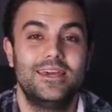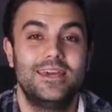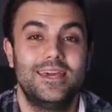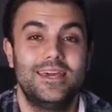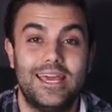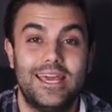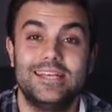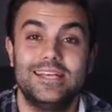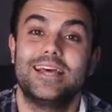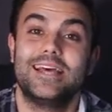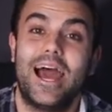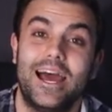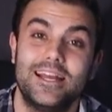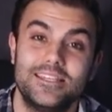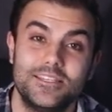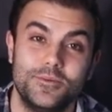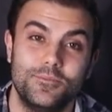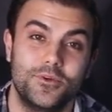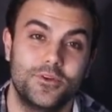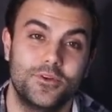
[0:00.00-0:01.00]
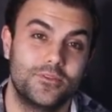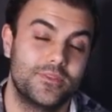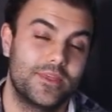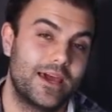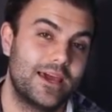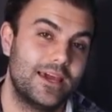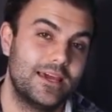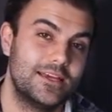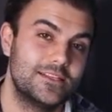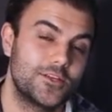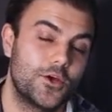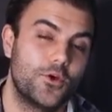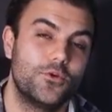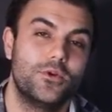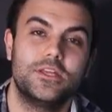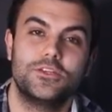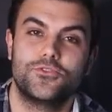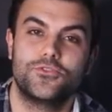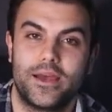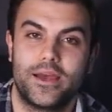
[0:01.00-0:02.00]
he's adamant that it's
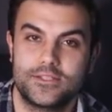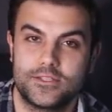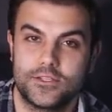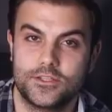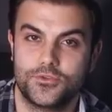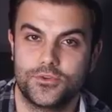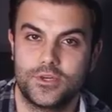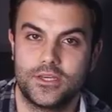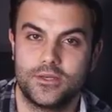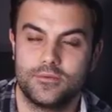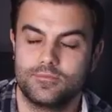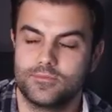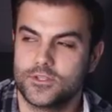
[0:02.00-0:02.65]
only transitory,